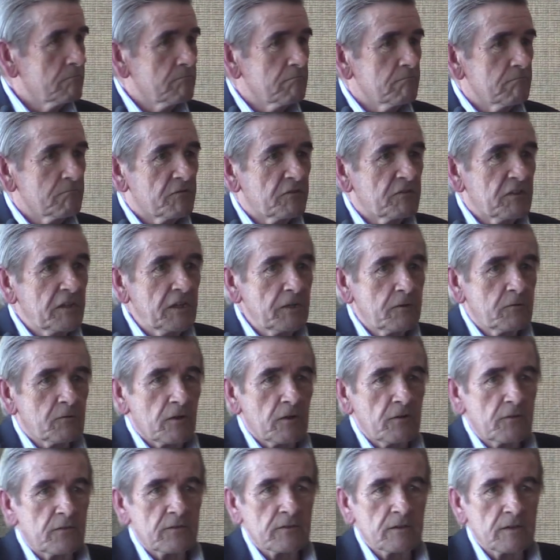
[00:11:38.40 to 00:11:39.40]

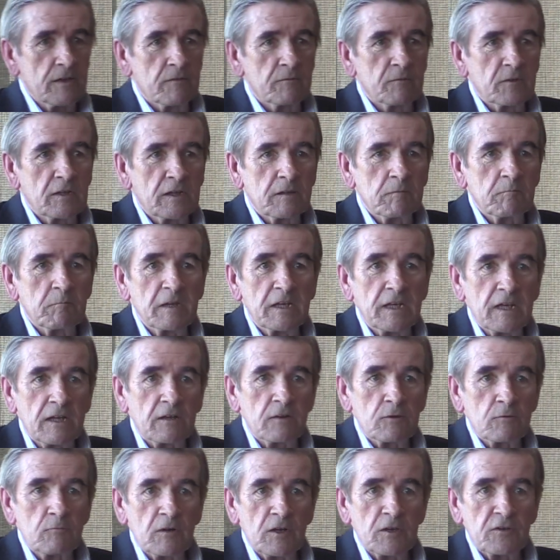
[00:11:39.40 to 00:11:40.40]
secrets of the beginning of
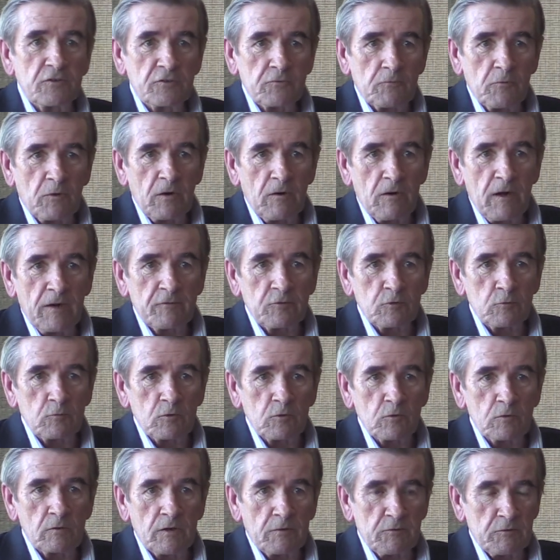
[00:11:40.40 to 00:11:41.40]
the Red Scare after
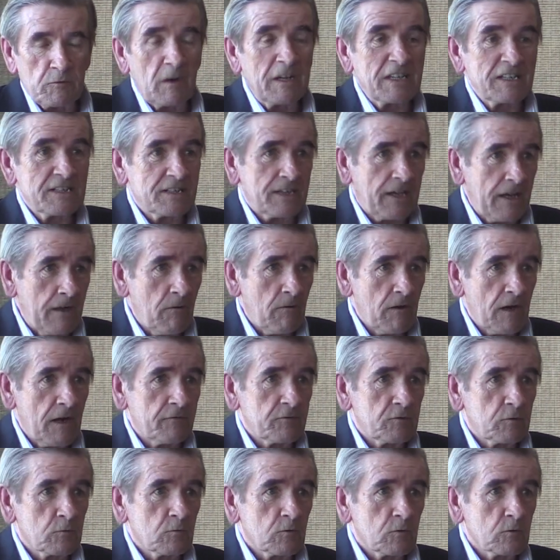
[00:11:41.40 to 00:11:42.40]
World
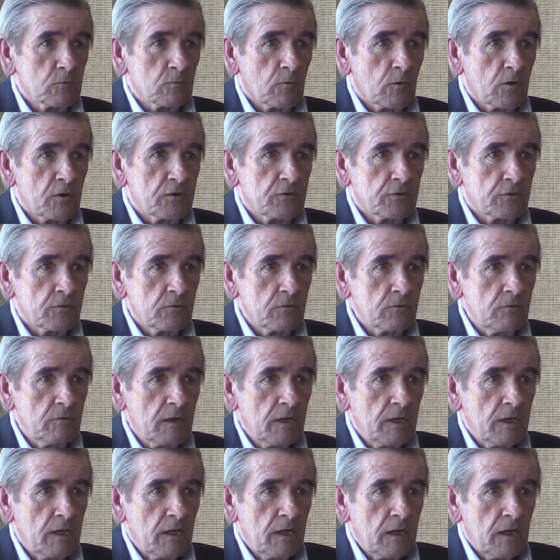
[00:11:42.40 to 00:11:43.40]
War II
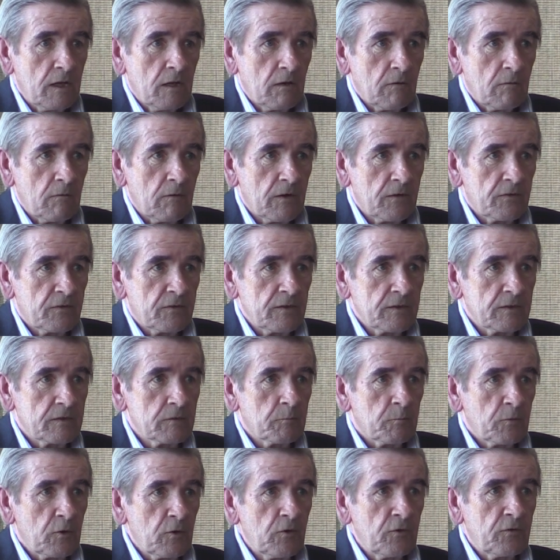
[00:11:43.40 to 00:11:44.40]
was that the
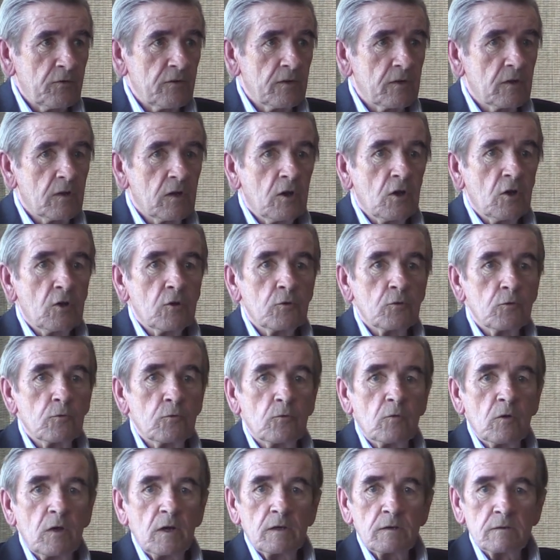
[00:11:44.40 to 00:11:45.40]
person
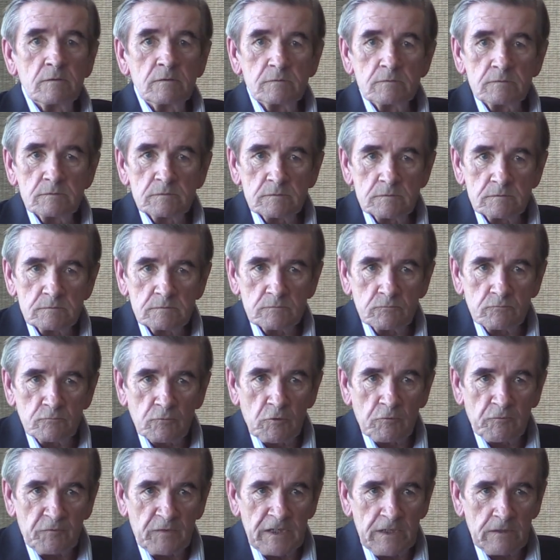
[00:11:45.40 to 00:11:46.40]
who
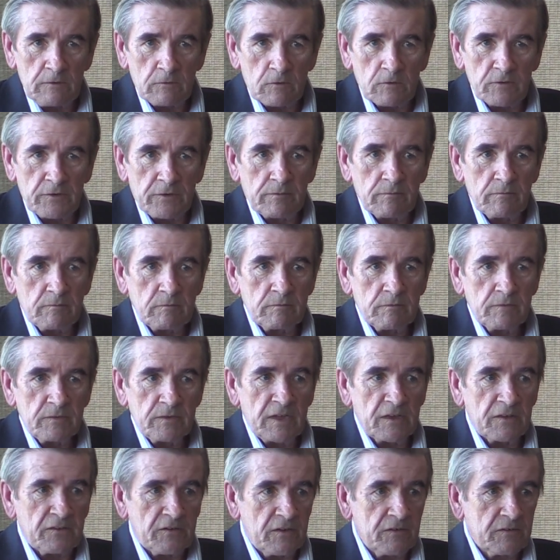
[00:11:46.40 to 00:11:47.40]
revealed the
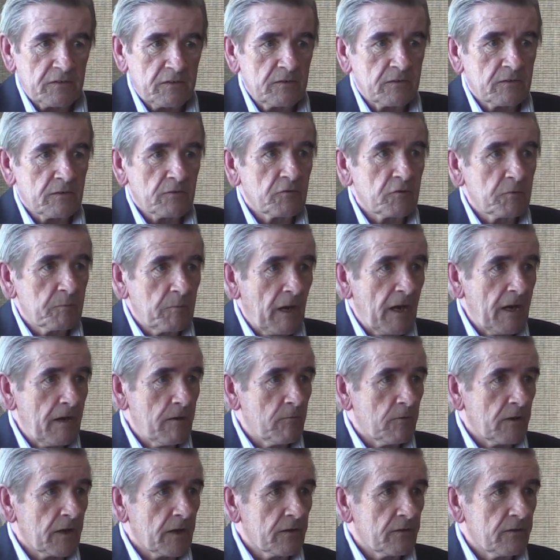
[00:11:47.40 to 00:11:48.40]
existence of spy
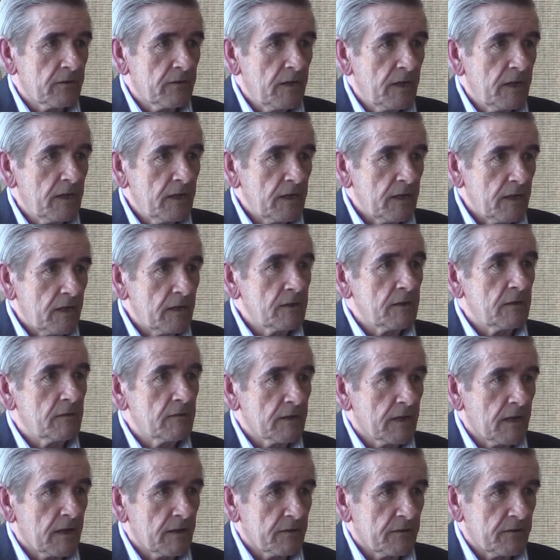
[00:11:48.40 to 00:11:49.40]
rings in the
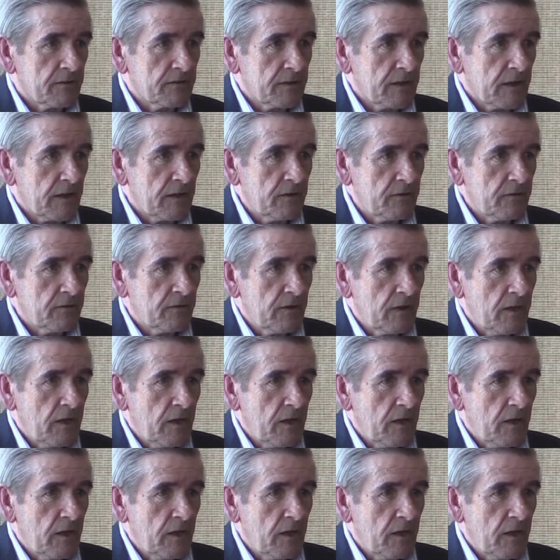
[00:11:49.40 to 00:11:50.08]
United States